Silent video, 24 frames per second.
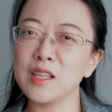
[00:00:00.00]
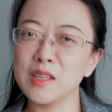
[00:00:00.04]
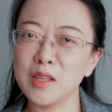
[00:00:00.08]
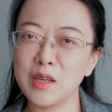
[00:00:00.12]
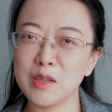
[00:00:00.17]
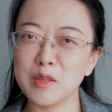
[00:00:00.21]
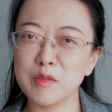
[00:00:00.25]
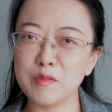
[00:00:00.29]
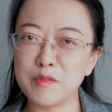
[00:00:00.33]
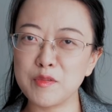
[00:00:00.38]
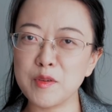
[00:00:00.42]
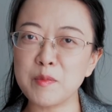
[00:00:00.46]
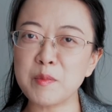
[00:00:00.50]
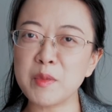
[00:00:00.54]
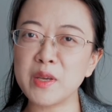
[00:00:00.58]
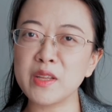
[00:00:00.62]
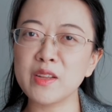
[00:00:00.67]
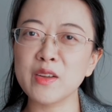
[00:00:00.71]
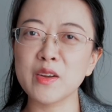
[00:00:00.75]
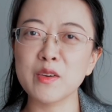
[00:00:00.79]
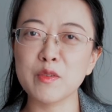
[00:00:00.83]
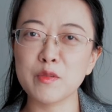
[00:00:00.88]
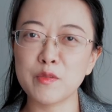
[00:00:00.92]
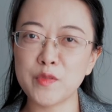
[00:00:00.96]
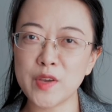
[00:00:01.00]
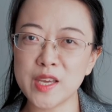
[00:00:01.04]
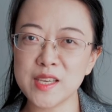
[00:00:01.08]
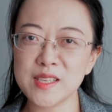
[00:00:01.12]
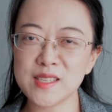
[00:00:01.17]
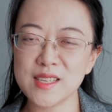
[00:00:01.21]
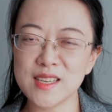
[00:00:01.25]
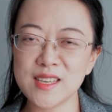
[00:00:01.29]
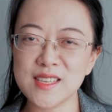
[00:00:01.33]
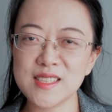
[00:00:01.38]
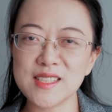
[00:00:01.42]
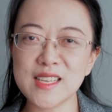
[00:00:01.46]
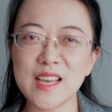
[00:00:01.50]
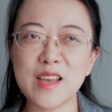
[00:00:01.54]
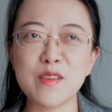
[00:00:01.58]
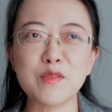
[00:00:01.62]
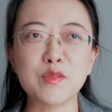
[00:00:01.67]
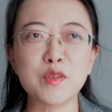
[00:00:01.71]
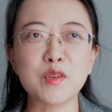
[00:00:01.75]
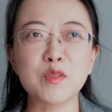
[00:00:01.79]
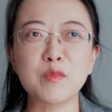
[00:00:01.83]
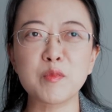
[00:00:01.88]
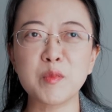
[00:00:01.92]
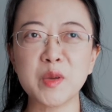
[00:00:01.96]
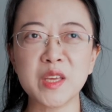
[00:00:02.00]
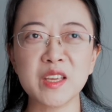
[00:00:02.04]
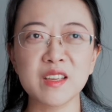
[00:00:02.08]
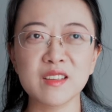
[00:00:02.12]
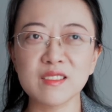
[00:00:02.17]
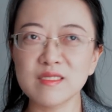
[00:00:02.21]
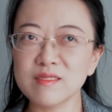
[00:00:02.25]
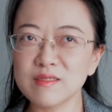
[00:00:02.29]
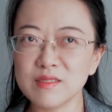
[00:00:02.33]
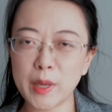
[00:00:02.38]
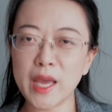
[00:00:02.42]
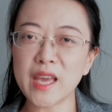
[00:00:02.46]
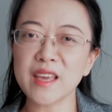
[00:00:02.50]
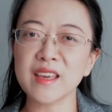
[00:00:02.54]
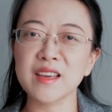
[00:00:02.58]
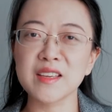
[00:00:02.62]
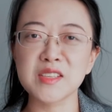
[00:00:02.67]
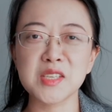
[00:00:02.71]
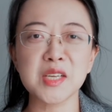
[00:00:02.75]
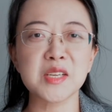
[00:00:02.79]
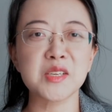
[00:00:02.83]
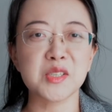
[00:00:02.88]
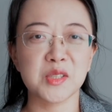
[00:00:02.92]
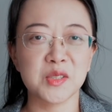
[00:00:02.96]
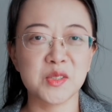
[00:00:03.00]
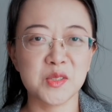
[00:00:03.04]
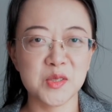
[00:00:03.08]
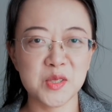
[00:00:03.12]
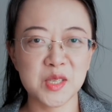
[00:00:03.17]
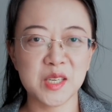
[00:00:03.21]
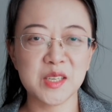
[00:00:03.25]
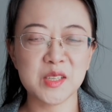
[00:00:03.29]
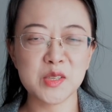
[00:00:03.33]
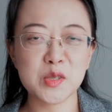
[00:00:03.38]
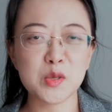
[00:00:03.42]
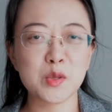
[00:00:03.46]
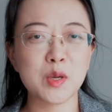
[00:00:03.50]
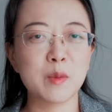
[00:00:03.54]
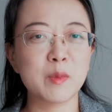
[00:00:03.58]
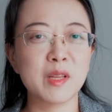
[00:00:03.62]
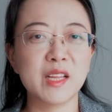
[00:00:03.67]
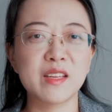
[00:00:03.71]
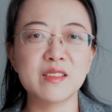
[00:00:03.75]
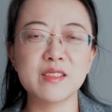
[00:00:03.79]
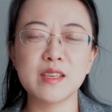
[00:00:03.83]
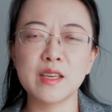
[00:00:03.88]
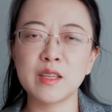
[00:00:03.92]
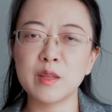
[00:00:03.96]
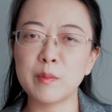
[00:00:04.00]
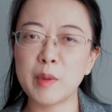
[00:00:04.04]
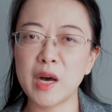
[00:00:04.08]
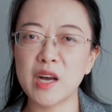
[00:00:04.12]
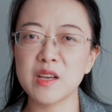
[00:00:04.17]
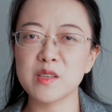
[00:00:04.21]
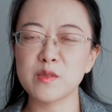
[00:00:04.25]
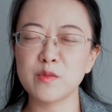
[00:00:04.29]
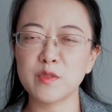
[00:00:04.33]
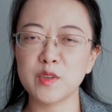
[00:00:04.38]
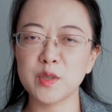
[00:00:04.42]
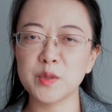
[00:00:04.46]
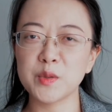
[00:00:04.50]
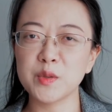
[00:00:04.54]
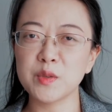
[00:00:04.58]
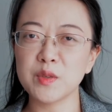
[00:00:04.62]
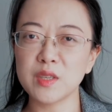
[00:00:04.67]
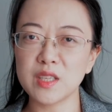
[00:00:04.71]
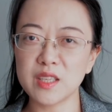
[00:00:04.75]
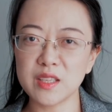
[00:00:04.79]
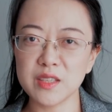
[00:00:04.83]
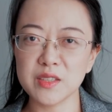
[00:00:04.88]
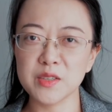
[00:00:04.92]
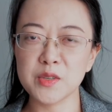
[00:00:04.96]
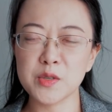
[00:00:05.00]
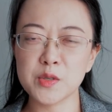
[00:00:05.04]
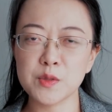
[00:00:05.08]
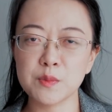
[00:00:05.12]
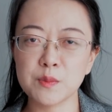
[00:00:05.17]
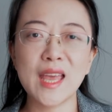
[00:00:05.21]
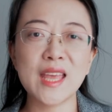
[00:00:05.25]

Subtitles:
A lot of familiar faces if you've been paying attention to Chinese drama land in the past few years.